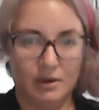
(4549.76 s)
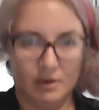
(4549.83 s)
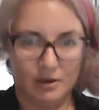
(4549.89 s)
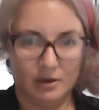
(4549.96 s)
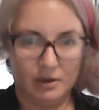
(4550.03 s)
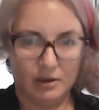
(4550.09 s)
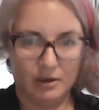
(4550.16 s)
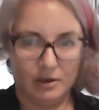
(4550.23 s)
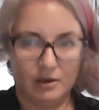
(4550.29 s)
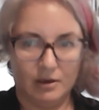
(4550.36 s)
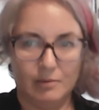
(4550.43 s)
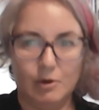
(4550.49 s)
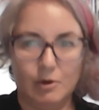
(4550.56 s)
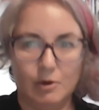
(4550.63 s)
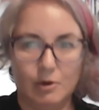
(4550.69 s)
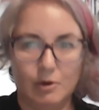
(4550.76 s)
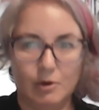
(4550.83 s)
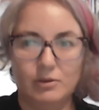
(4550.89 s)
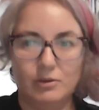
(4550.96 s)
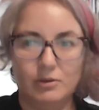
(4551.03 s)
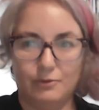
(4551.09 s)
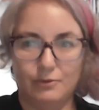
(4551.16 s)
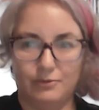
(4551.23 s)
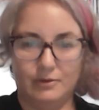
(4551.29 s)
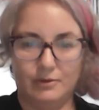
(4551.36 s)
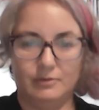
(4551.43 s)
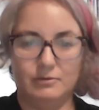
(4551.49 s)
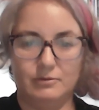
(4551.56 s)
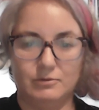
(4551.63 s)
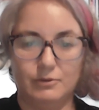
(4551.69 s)
about
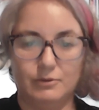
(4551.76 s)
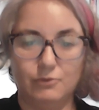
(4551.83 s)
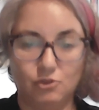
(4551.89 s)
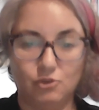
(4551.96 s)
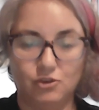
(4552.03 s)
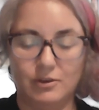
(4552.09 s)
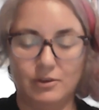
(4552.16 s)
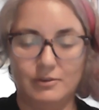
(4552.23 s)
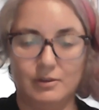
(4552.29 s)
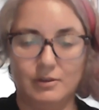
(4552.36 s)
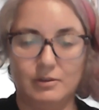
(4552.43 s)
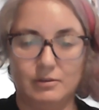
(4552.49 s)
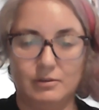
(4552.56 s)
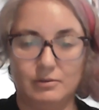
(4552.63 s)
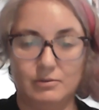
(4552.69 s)
Yaffa's refugees and